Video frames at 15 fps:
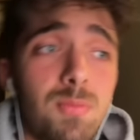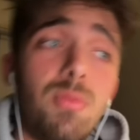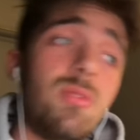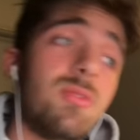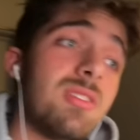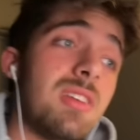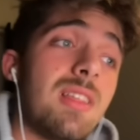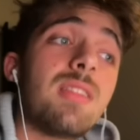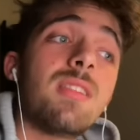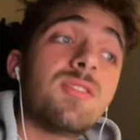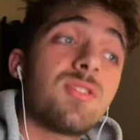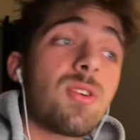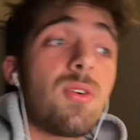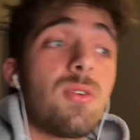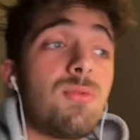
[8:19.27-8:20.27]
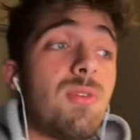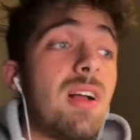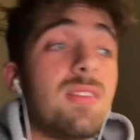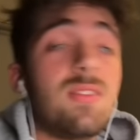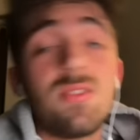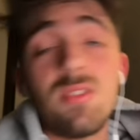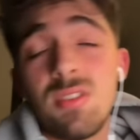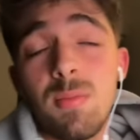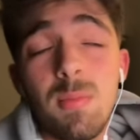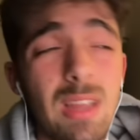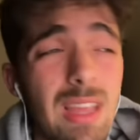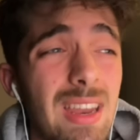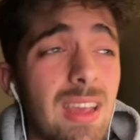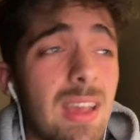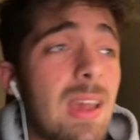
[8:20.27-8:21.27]
Bulls say that this current rally is just the
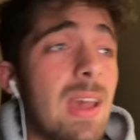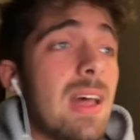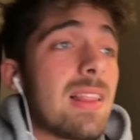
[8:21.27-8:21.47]
beginning.